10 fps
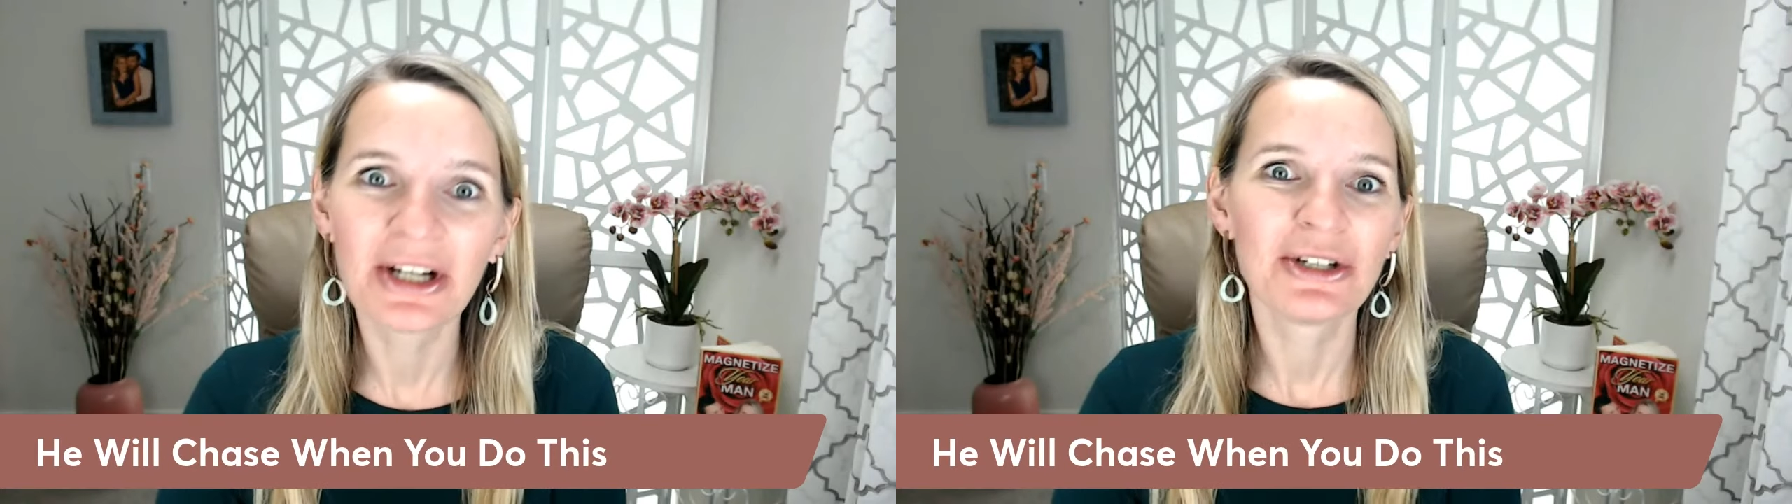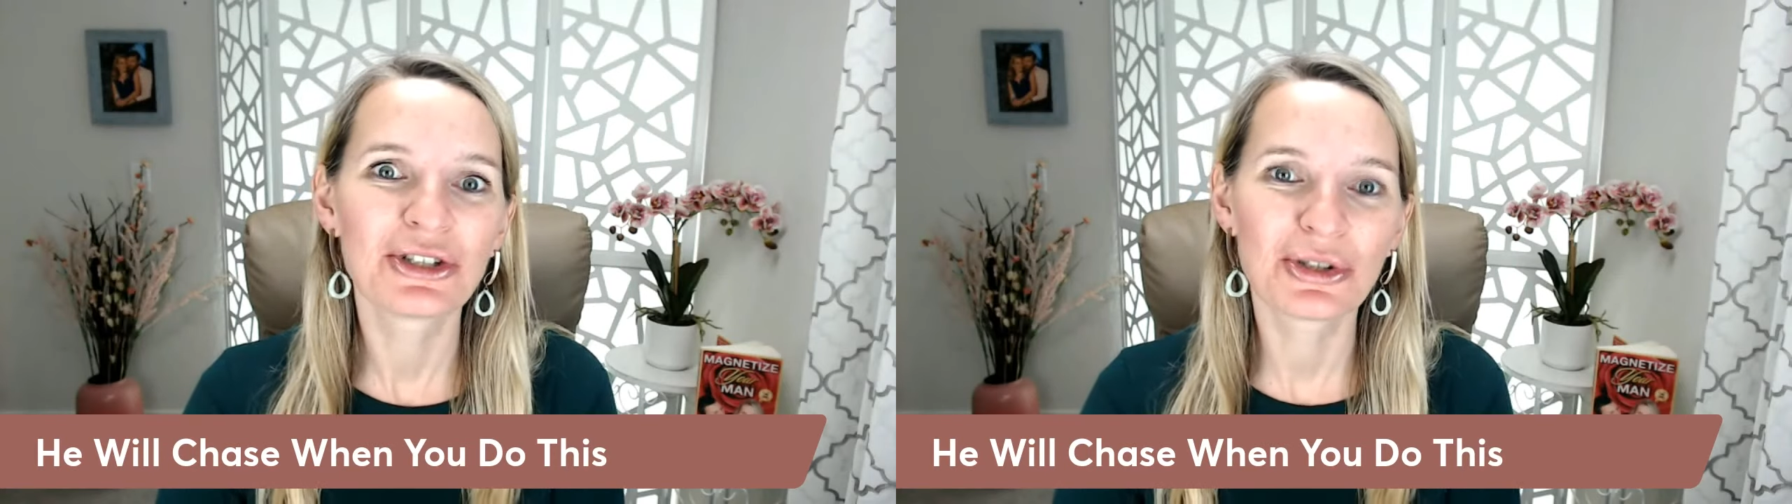
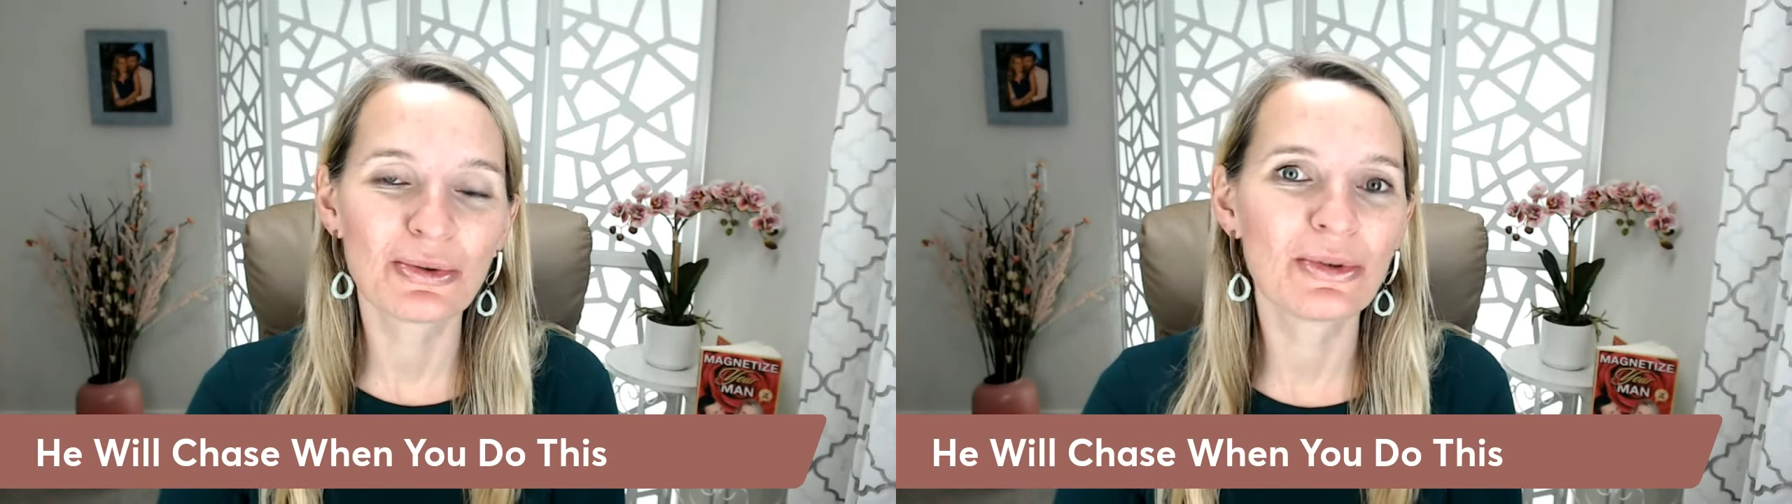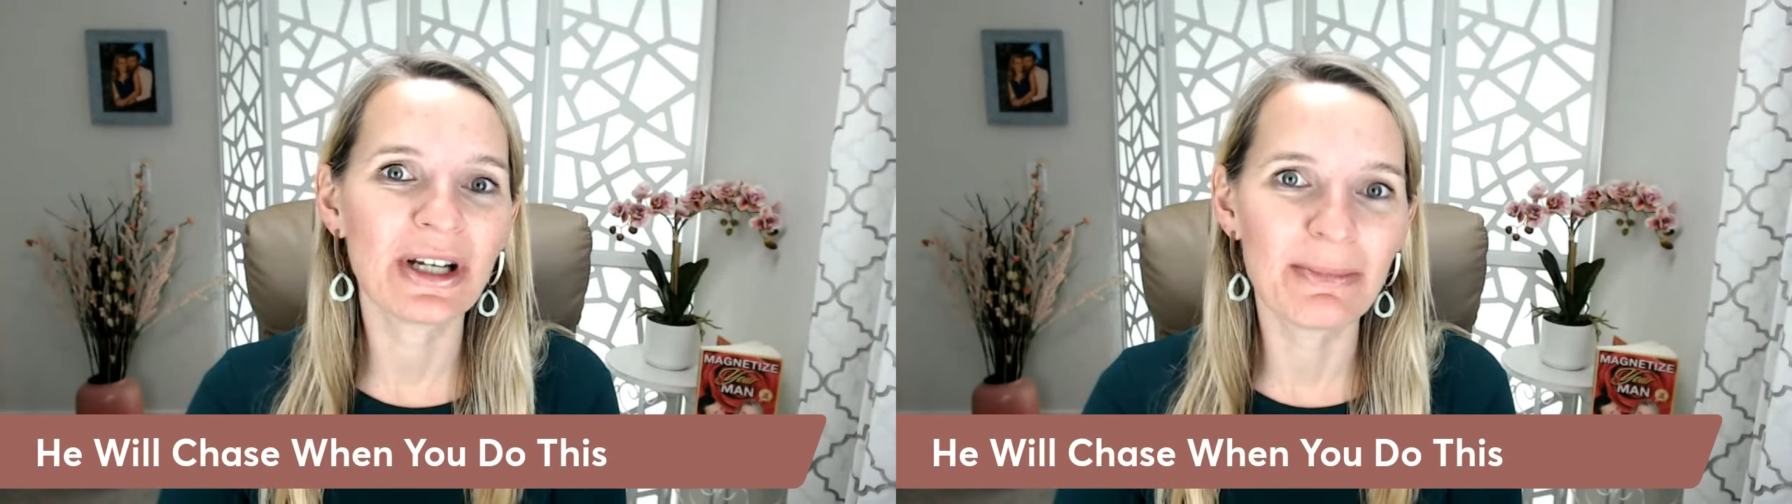
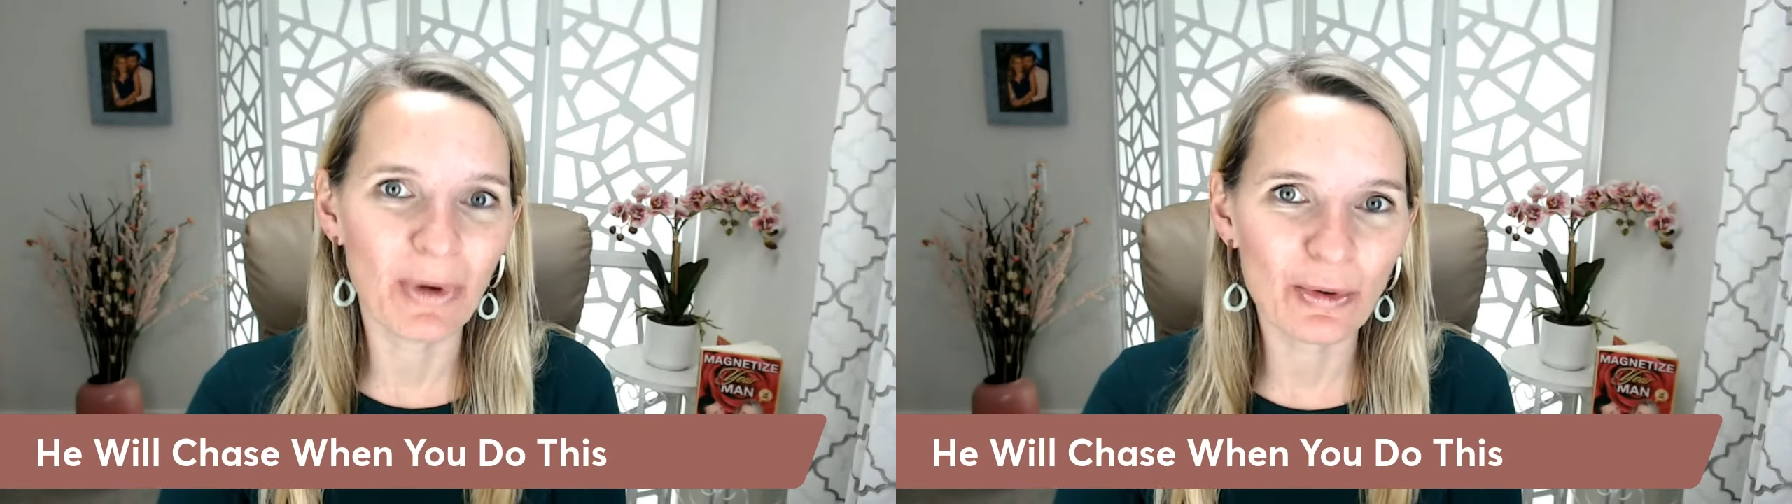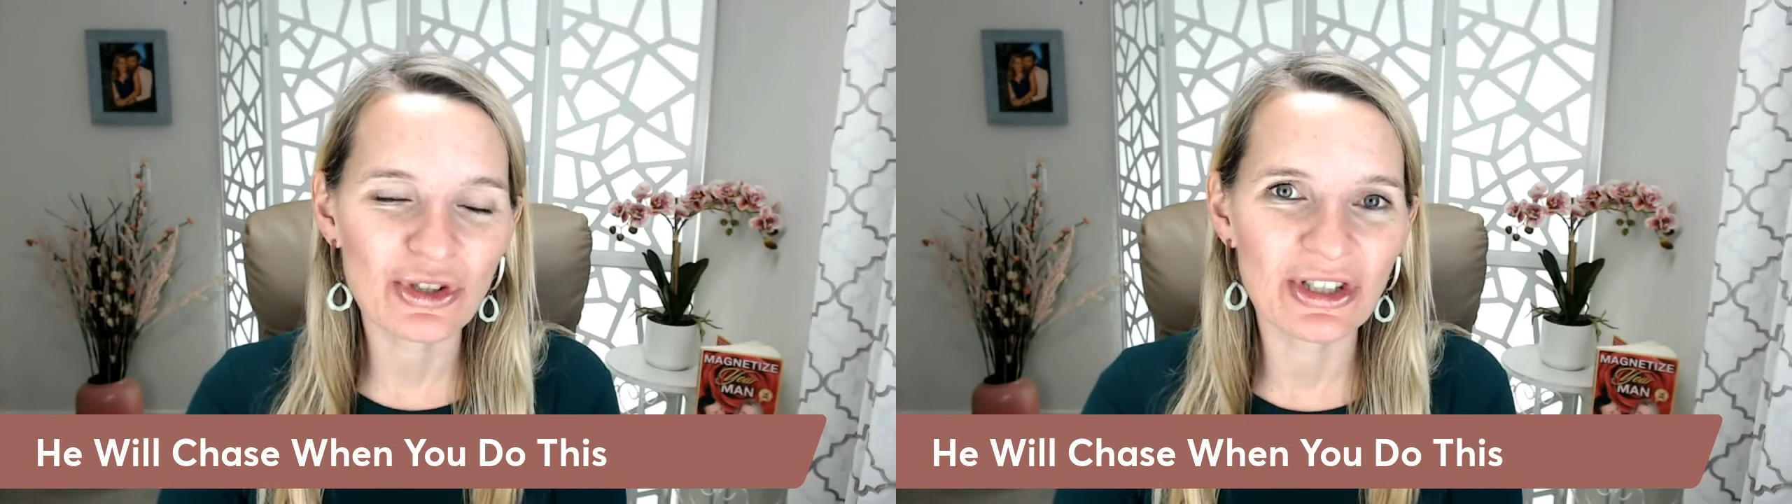to
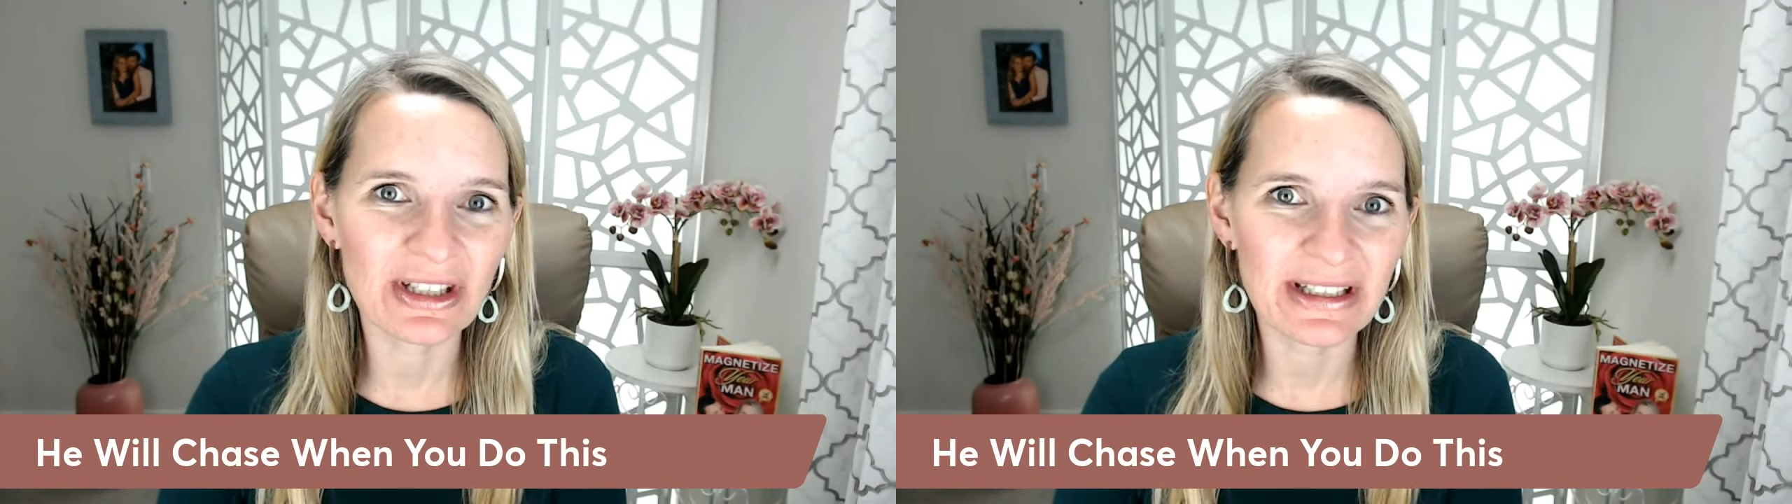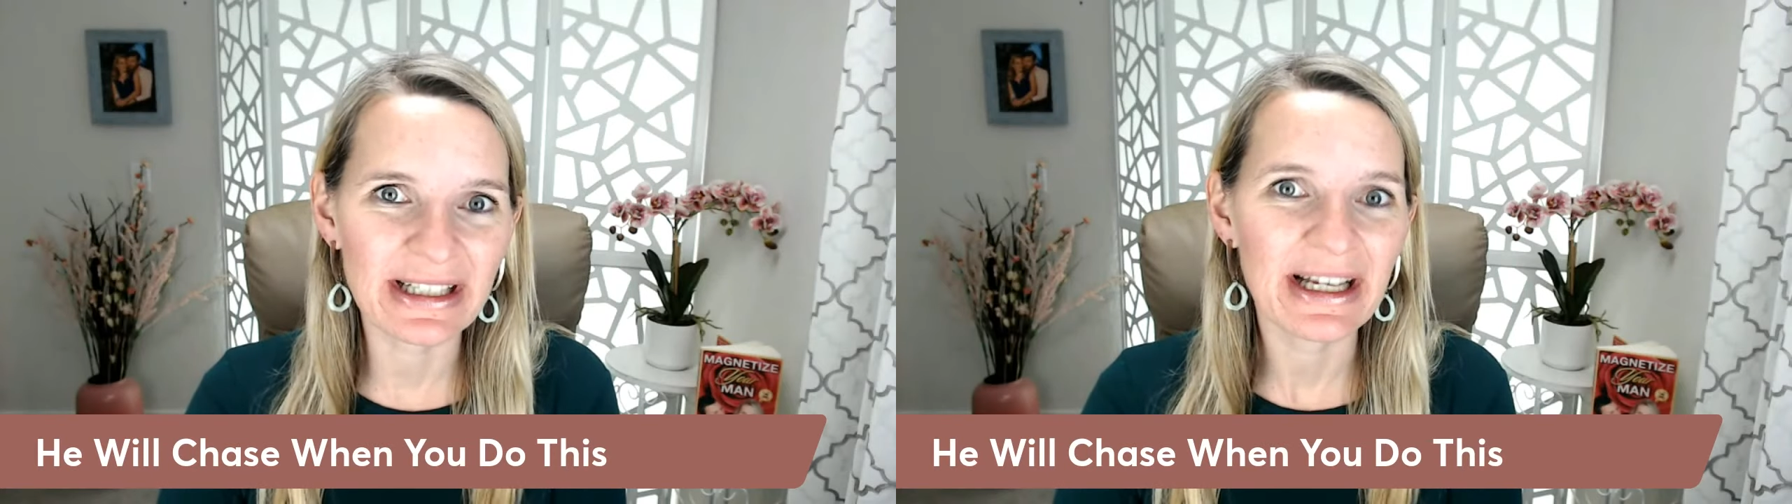
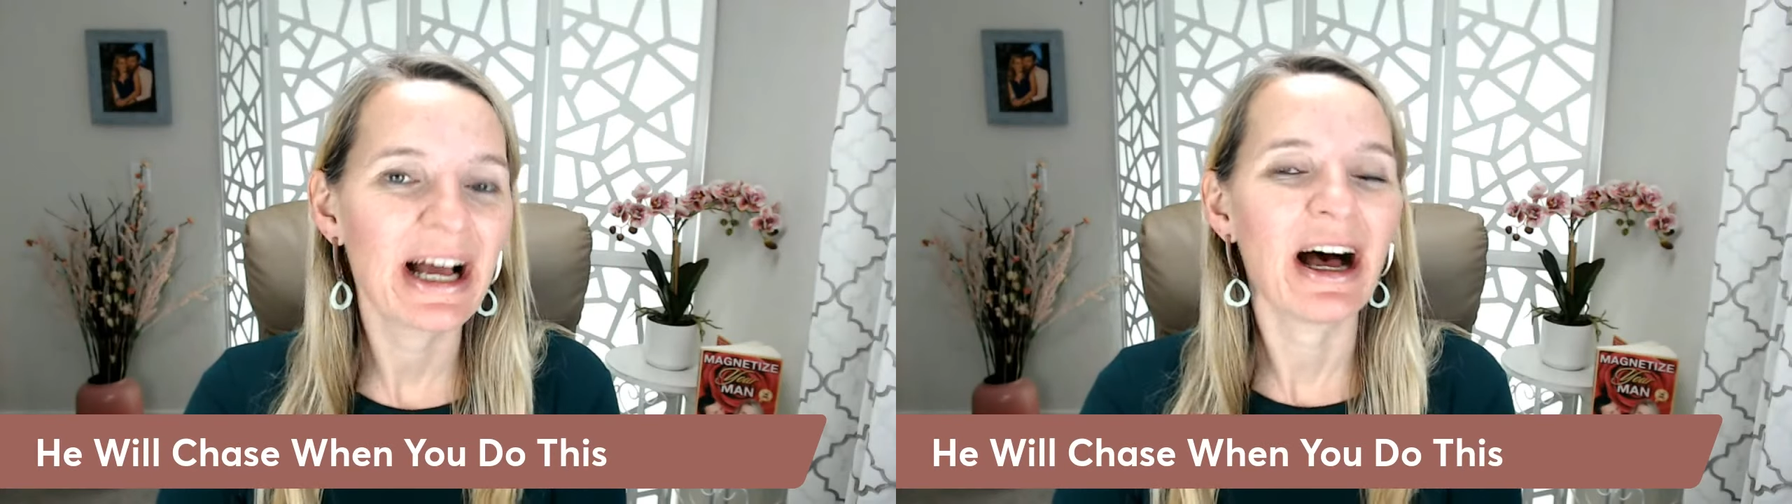emotionally